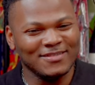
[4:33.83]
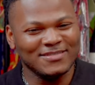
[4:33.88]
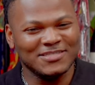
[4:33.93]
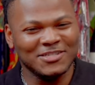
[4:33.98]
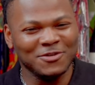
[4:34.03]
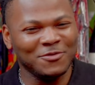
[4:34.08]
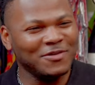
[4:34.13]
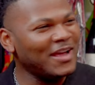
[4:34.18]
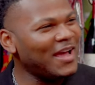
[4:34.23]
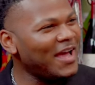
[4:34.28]

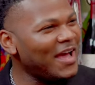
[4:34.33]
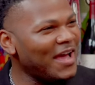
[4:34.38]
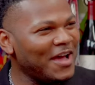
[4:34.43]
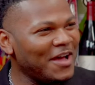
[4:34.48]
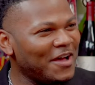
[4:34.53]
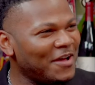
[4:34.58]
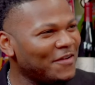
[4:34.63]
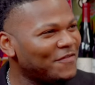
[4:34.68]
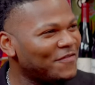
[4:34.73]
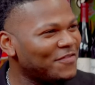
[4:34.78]
two and a
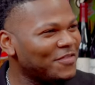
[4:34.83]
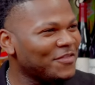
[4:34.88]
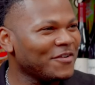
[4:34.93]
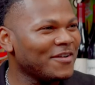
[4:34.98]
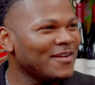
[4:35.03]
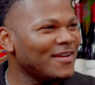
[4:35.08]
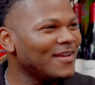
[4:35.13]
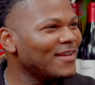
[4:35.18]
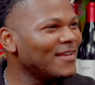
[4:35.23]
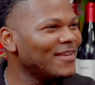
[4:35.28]
half,
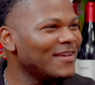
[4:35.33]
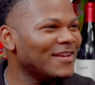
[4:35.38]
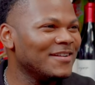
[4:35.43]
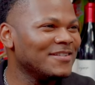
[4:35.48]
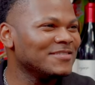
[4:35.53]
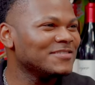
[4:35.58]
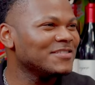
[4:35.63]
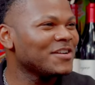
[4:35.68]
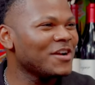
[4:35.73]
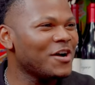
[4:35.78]
three
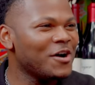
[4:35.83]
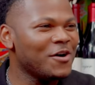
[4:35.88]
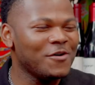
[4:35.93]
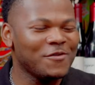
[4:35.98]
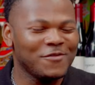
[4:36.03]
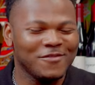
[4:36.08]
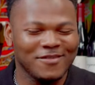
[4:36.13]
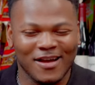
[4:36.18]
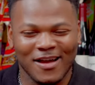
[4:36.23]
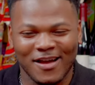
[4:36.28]
years
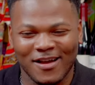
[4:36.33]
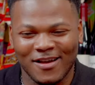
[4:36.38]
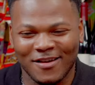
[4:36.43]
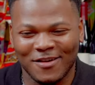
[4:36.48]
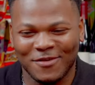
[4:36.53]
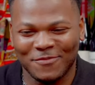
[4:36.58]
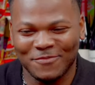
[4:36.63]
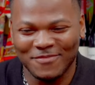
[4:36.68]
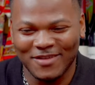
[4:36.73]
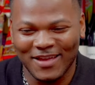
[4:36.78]
ago,
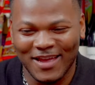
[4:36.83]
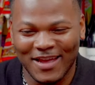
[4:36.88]
um,